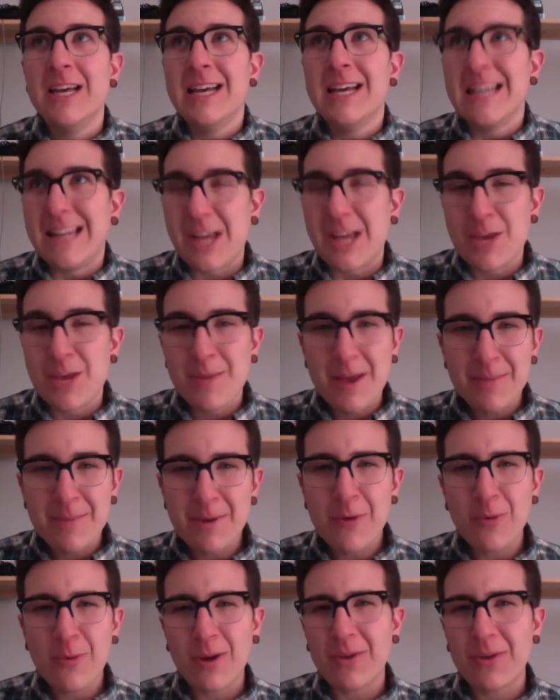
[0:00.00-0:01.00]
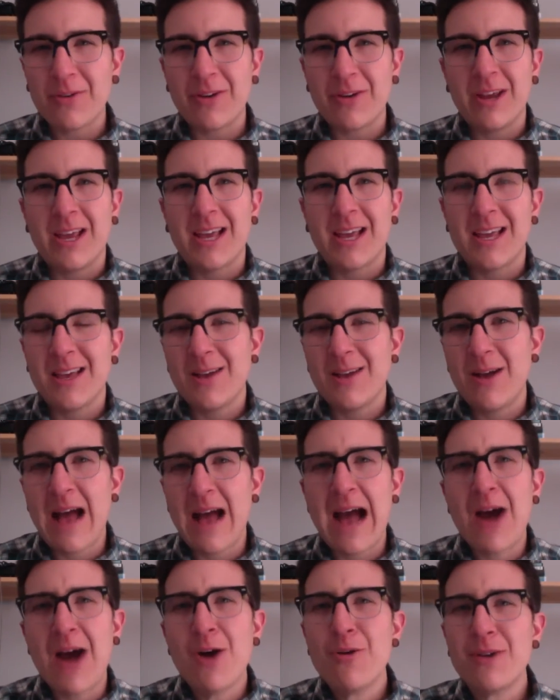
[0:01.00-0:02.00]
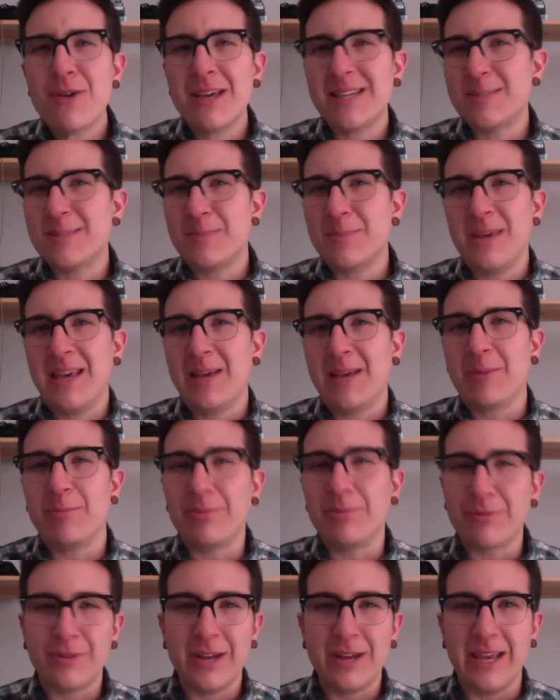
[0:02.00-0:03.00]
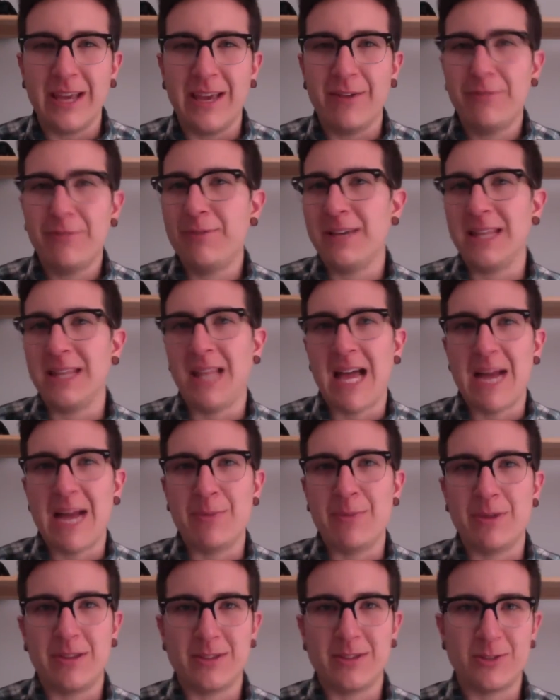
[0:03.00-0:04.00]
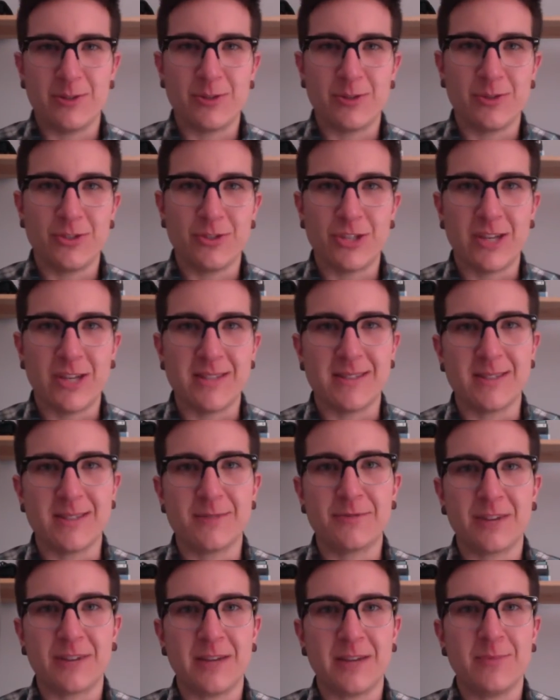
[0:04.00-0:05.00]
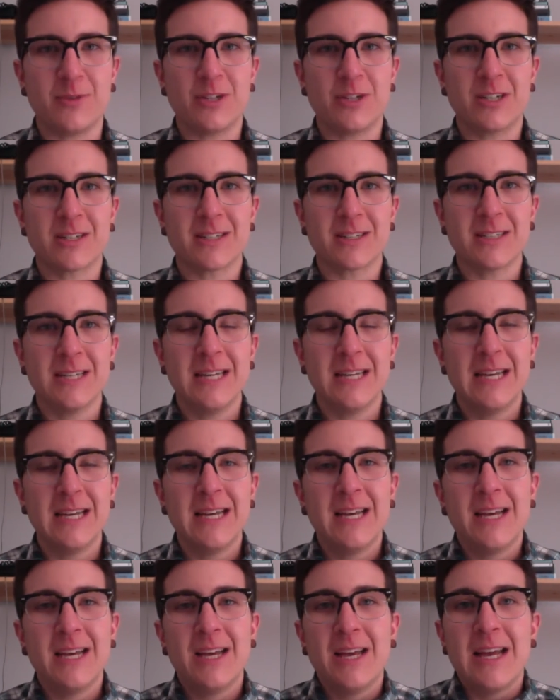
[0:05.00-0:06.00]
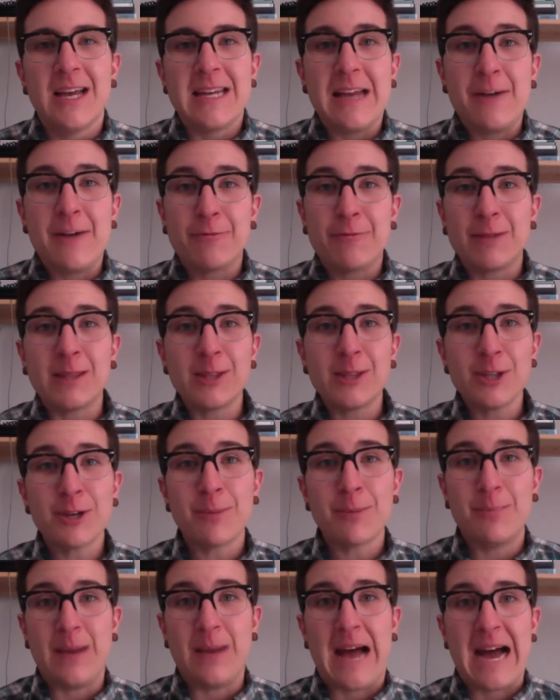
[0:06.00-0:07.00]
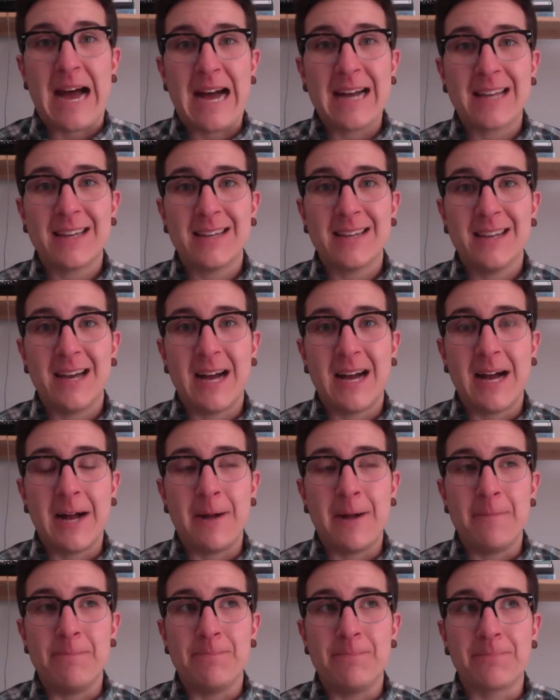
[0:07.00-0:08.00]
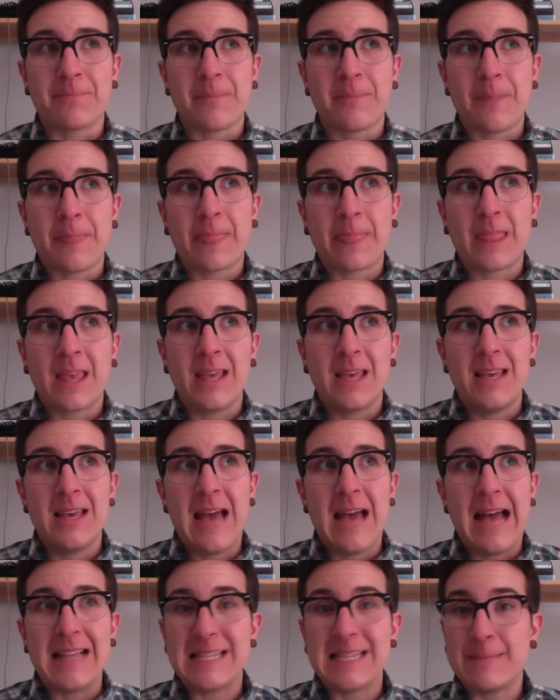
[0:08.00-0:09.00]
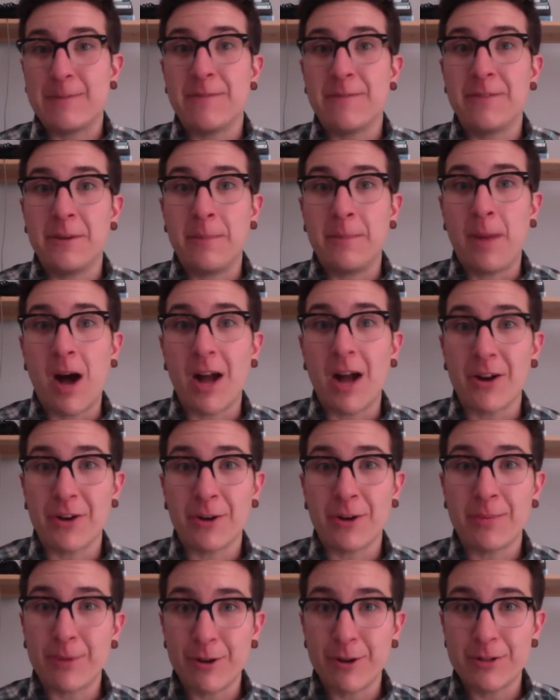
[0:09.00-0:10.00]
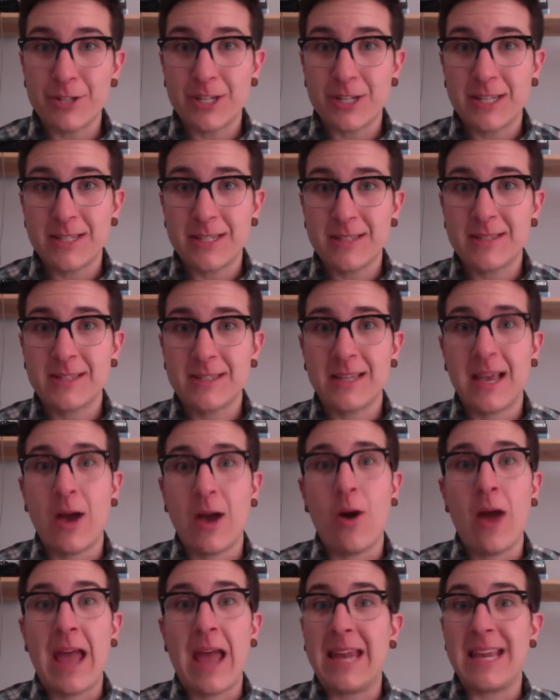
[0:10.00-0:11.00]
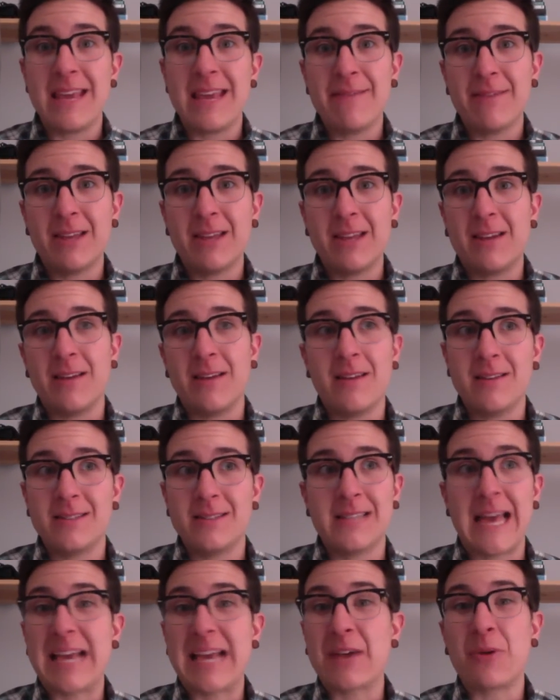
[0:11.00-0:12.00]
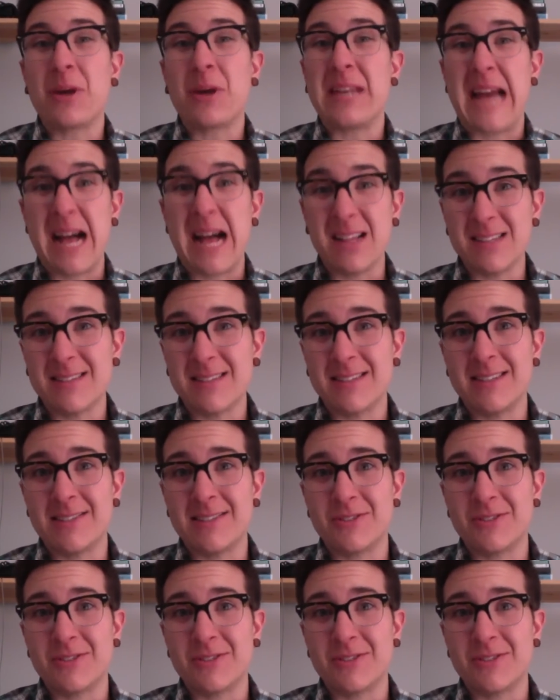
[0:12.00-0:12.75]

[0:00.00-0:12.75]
Now you might be wondering, how is being brief in line with the social justice framework? Now if we look back at some of the modern approaches and even psychoanalysis